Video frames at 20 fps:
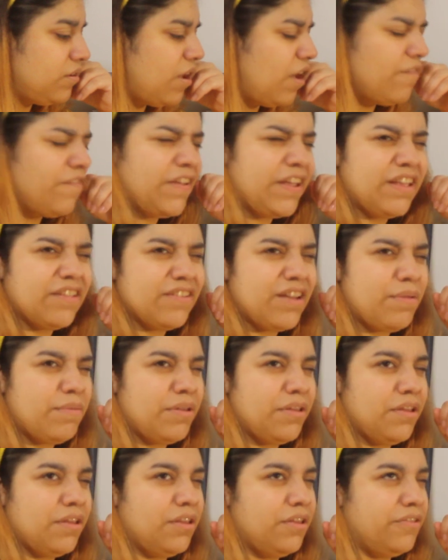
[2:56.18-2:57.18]
I think his
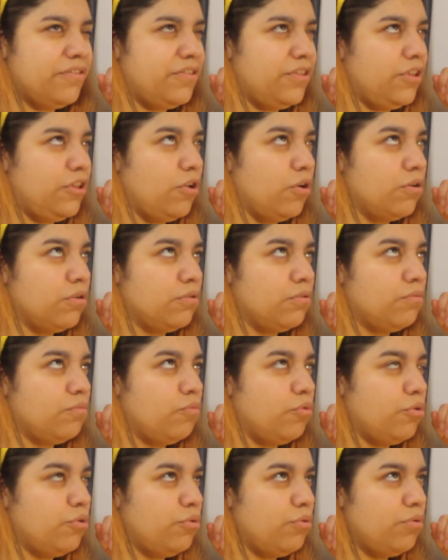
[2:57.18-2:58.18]
name is
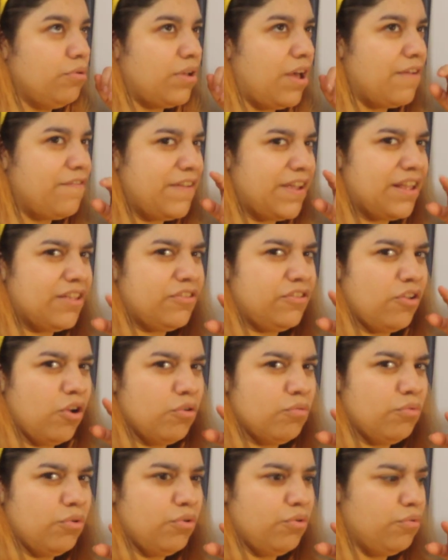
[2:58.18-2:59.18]

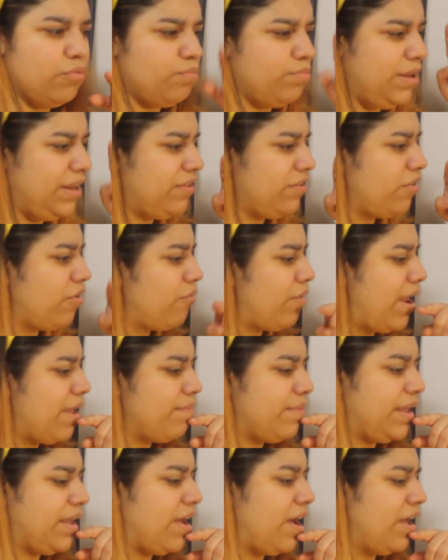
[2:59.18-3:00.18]
Yeonwoo. Please
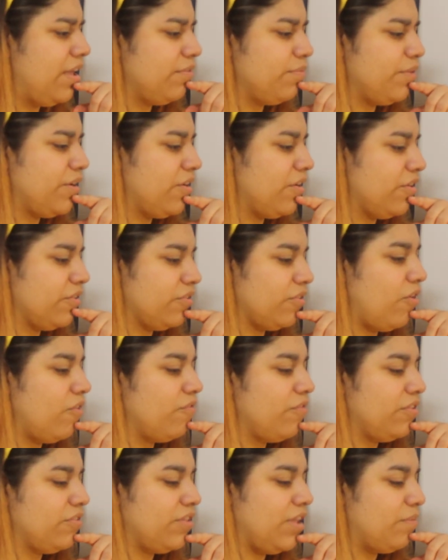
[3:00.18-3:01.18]
correct me, guys, because
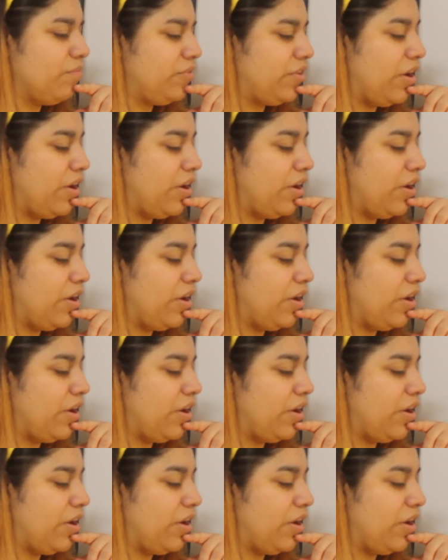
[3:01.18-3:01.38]
obviously I'm